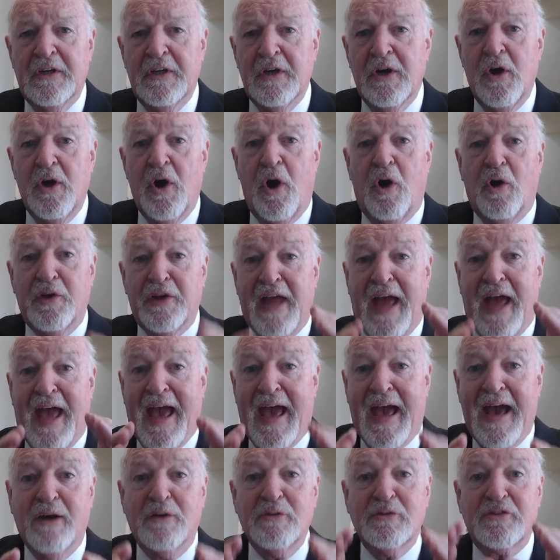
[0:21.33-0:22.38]
on
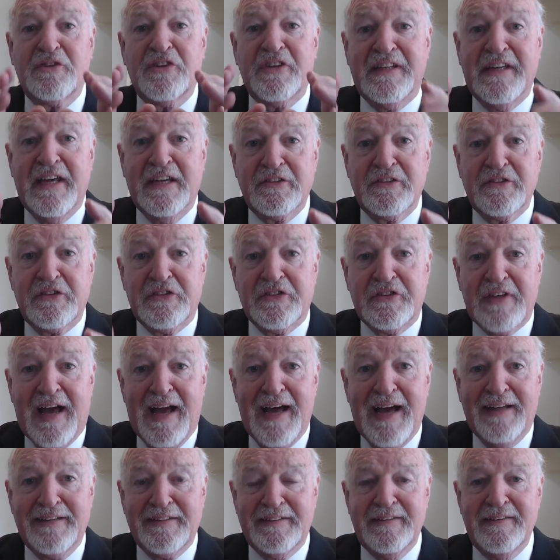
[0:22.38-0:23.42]
how to get
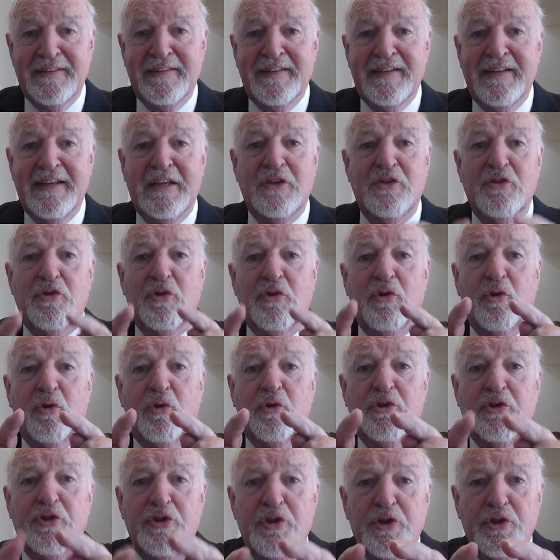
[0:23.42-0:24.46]
started in your
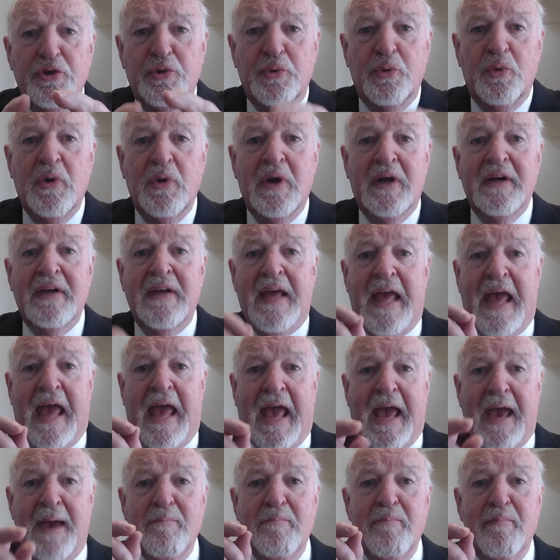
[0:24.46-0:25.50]
new
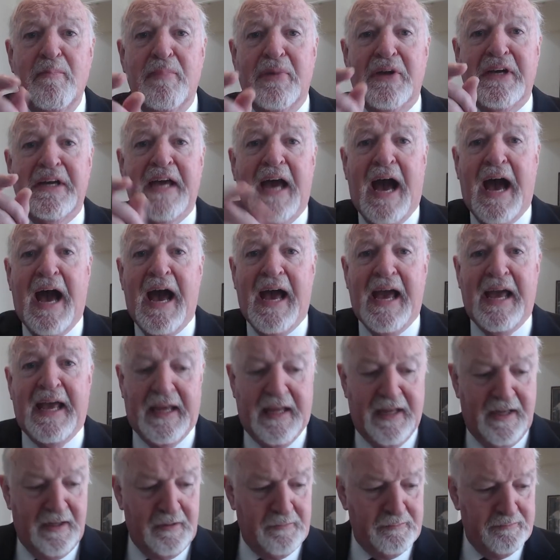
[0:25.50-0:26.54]
MBA.
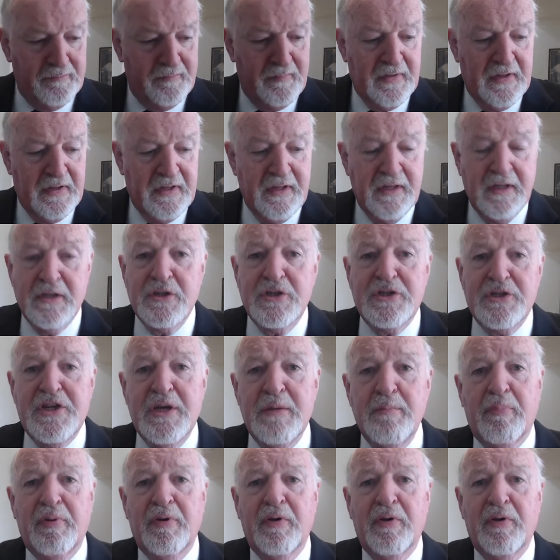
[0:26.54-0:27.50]
Tip